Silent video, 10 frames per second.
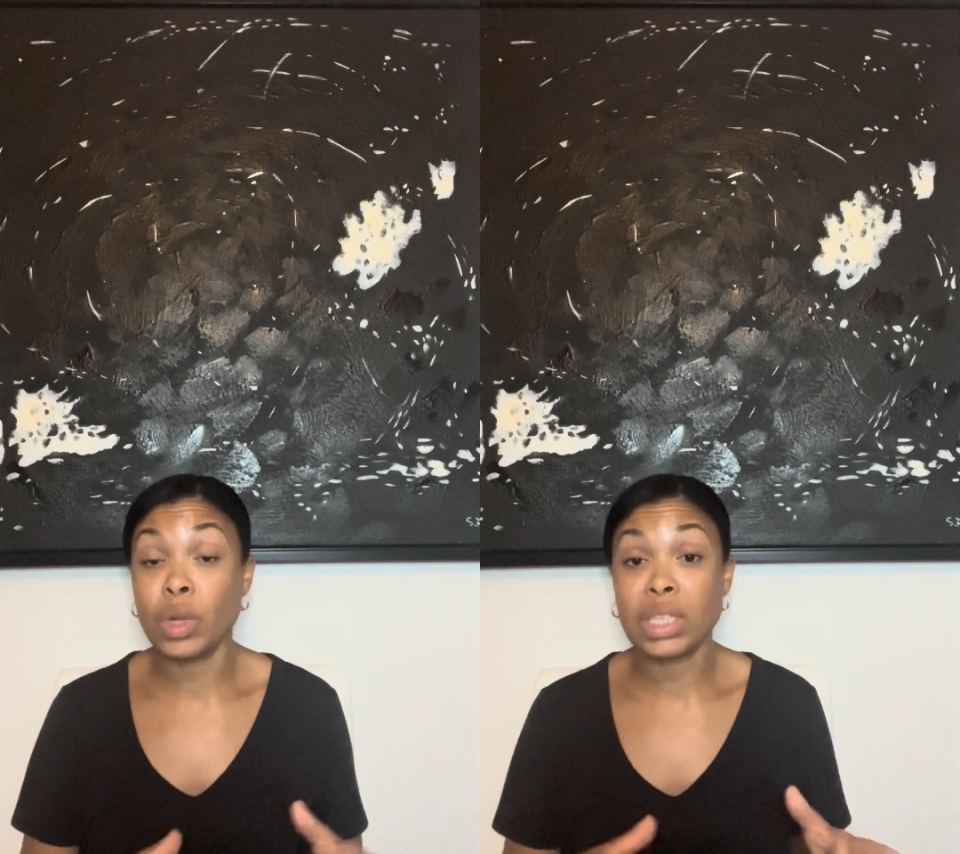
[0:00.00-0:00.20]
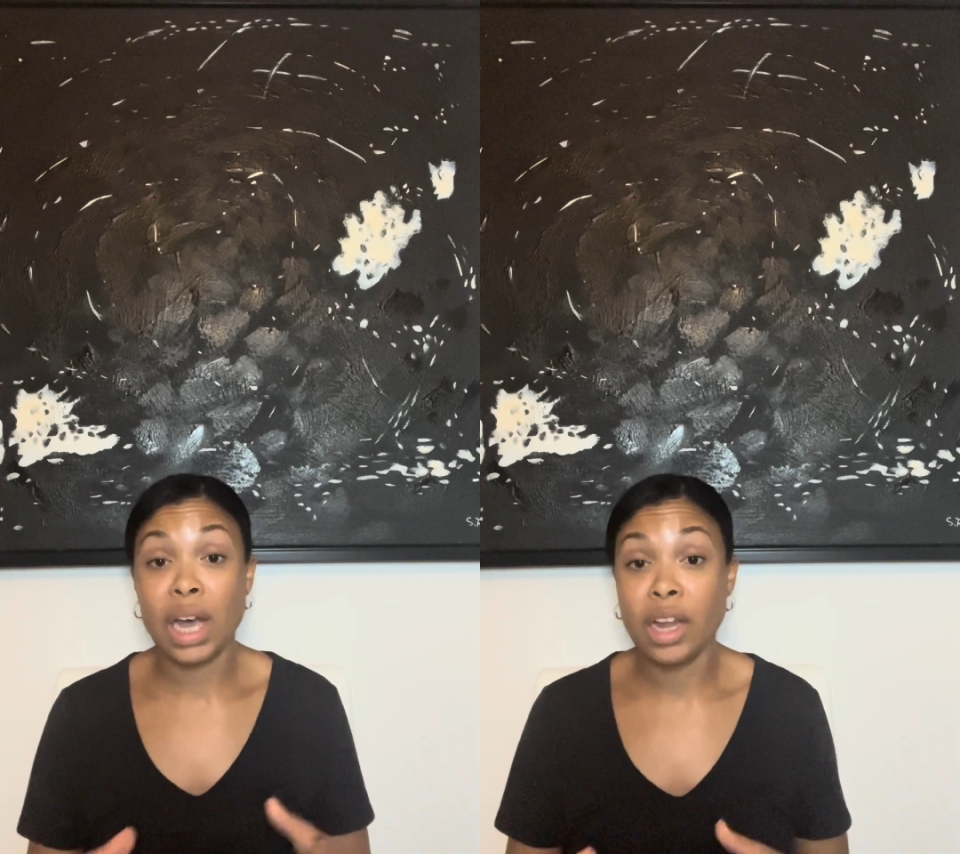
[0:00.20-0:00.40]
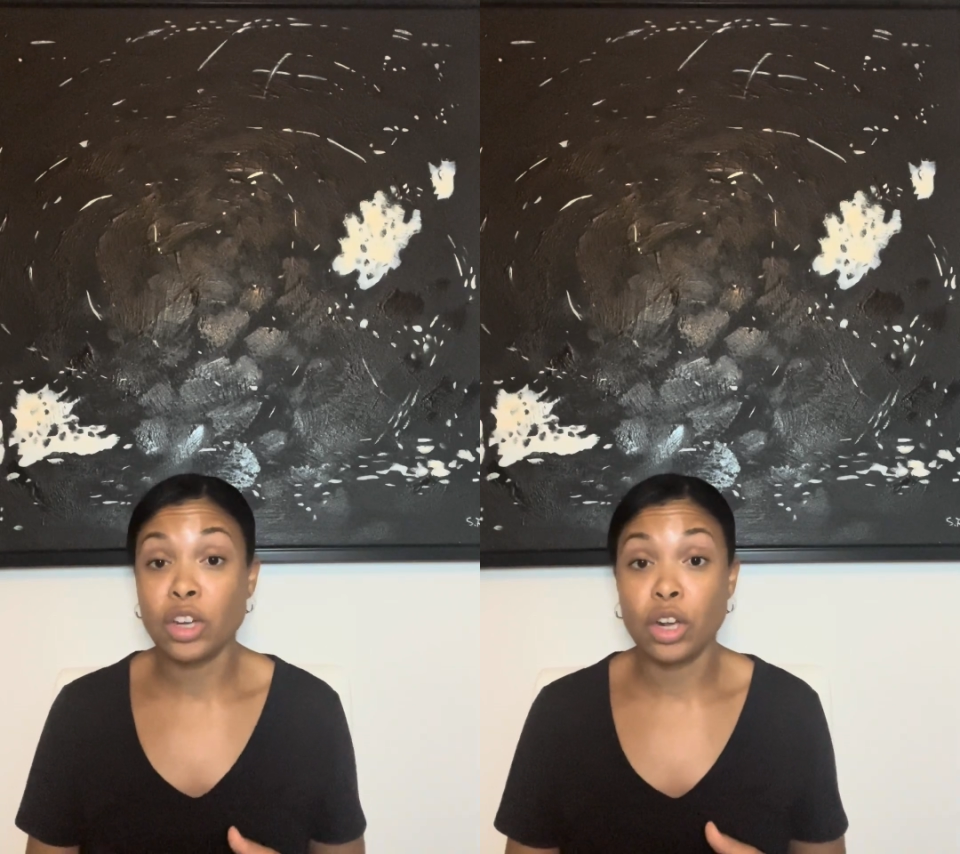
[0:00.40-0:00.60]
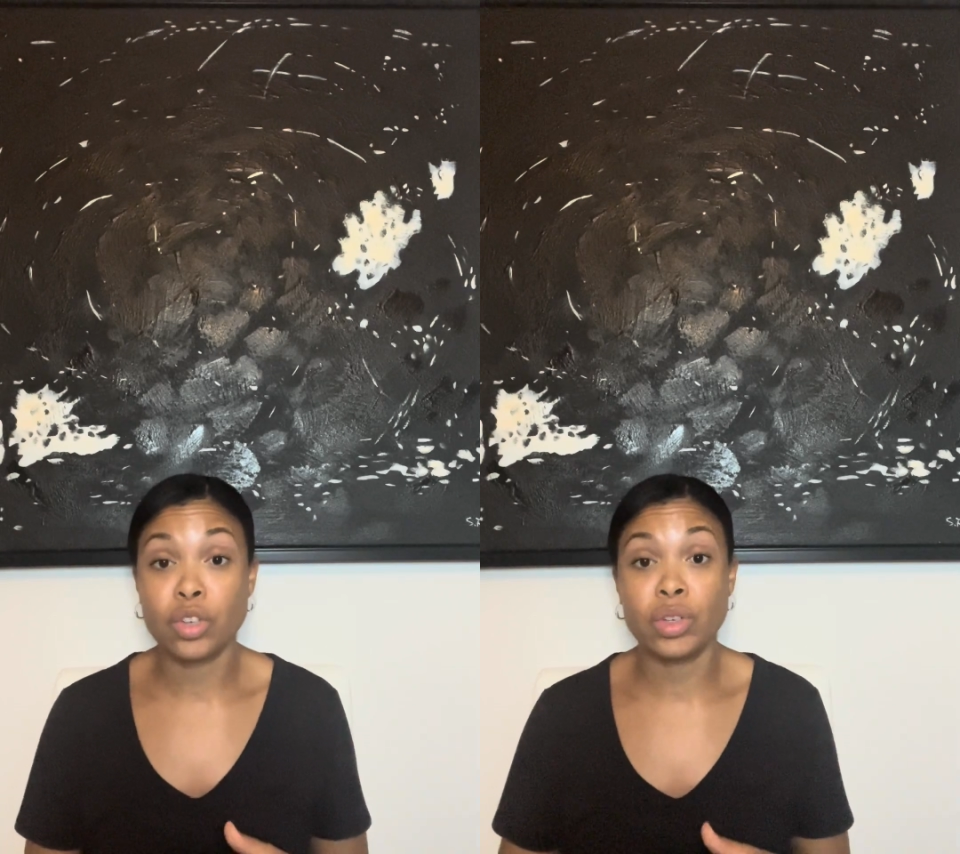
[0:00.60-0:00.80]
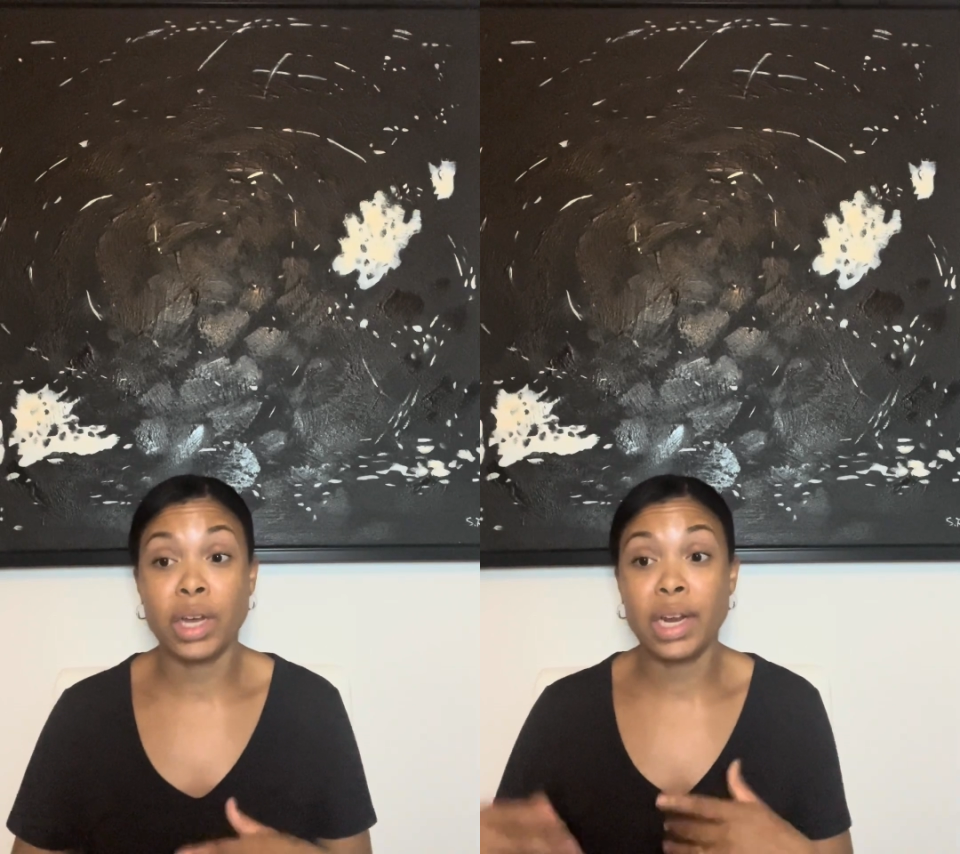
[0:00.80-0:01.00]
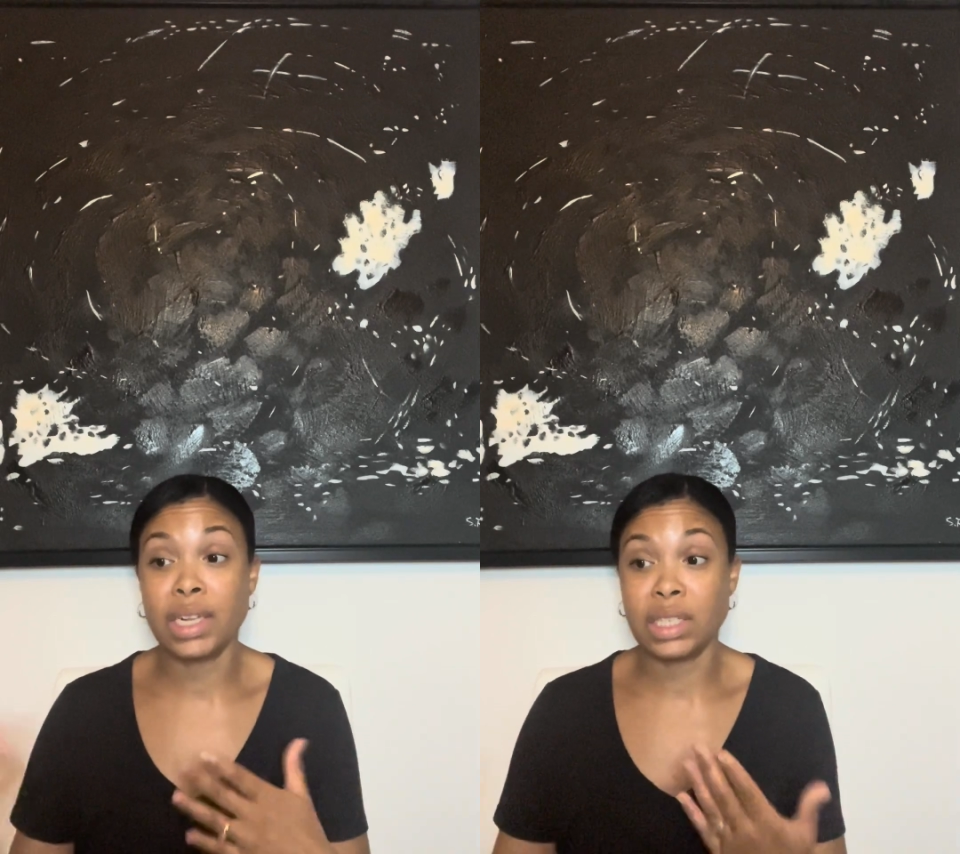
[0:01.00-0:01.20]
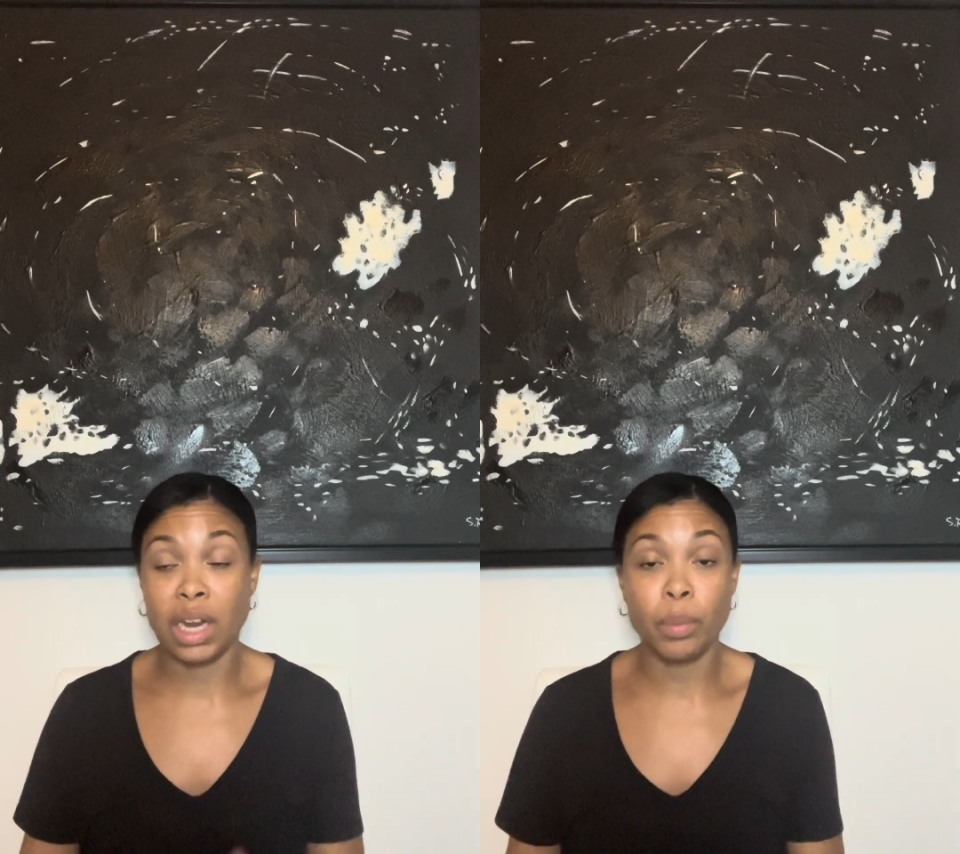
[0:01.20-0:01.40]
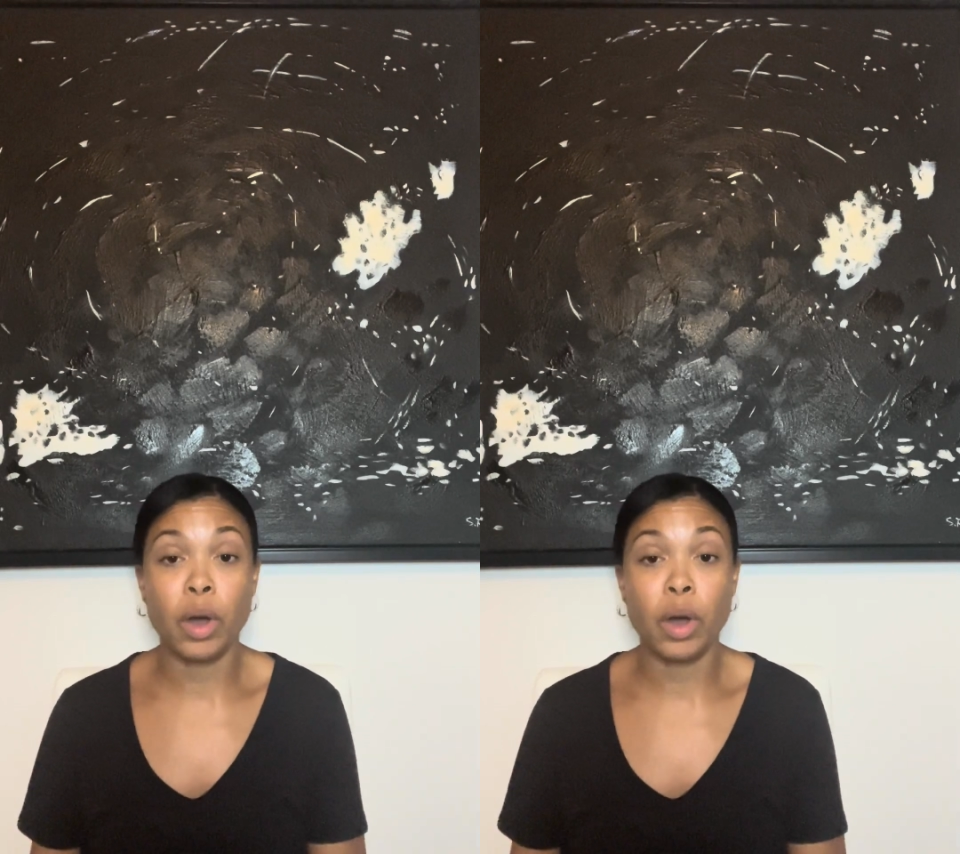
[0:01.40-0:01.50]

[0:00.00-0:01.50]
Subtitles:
hot dogs are done, I set them